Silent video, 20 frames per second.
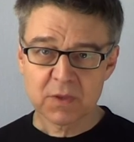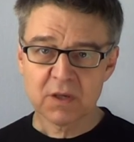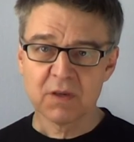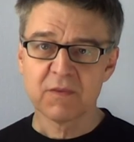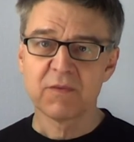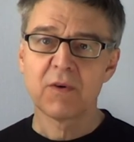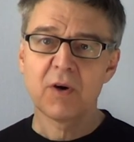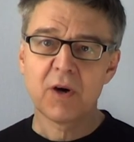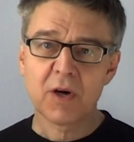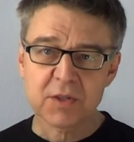a
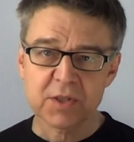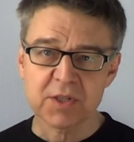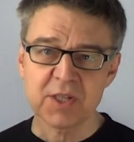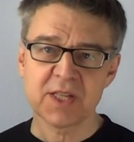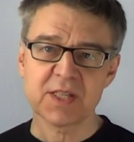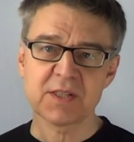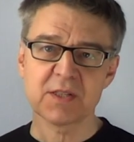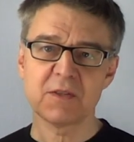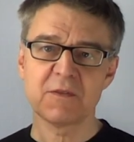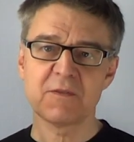
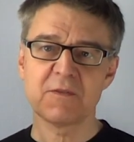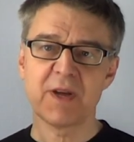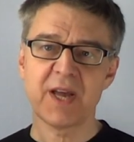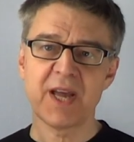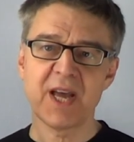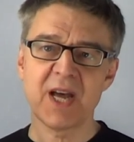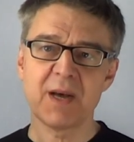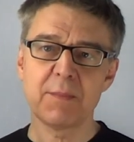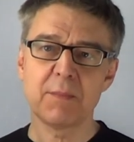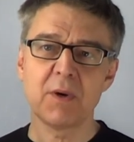vortex of
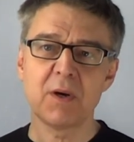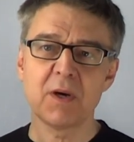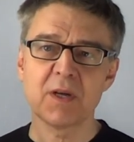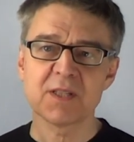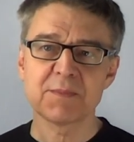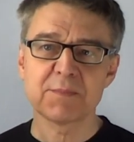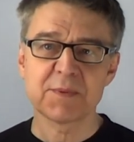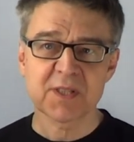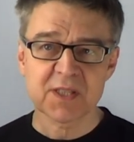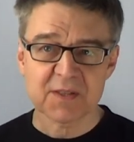air more
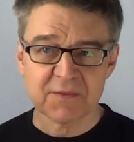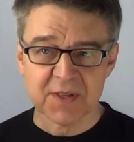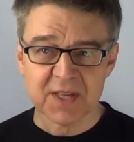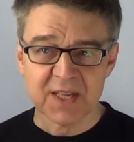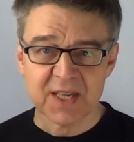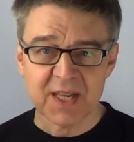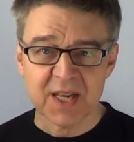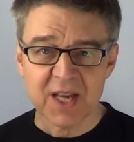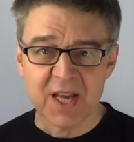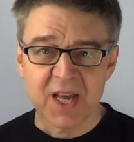
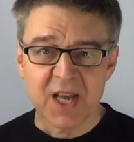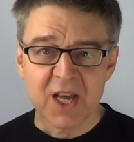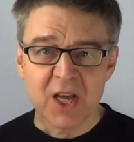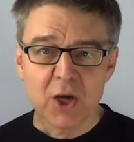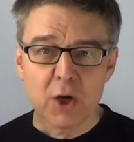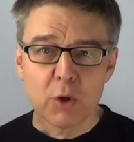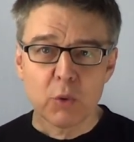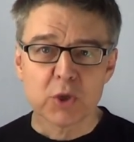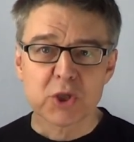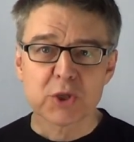specifically,
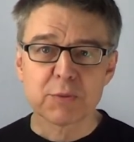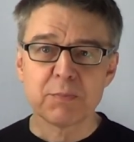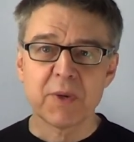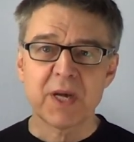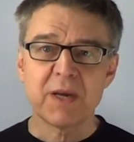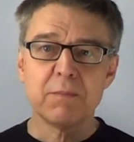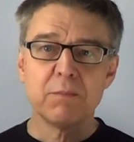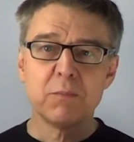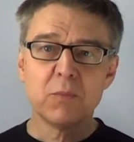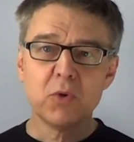which
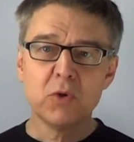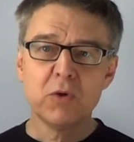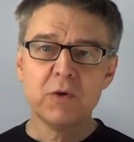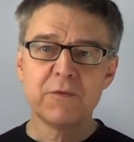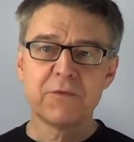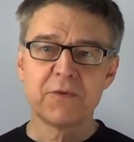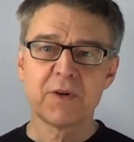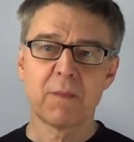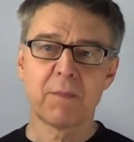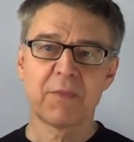may
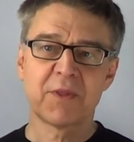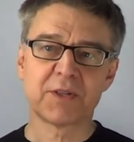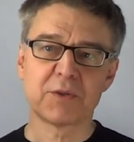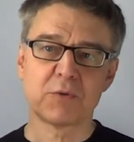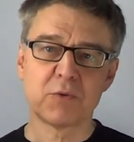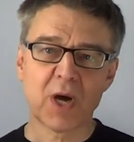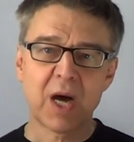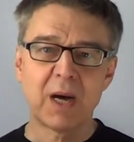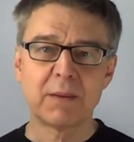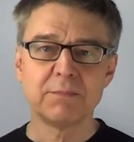move from the
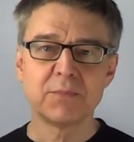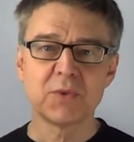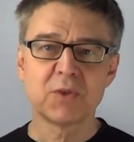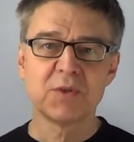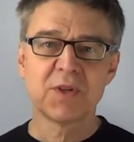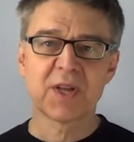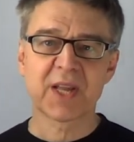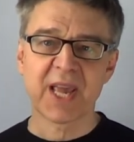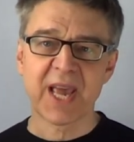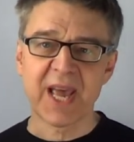drum to
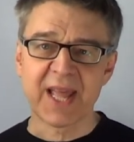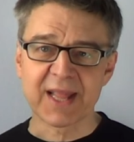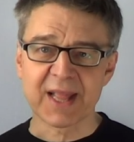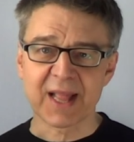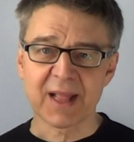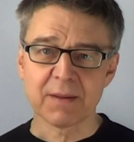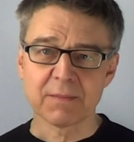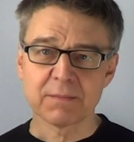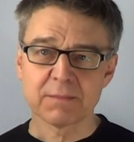the candle.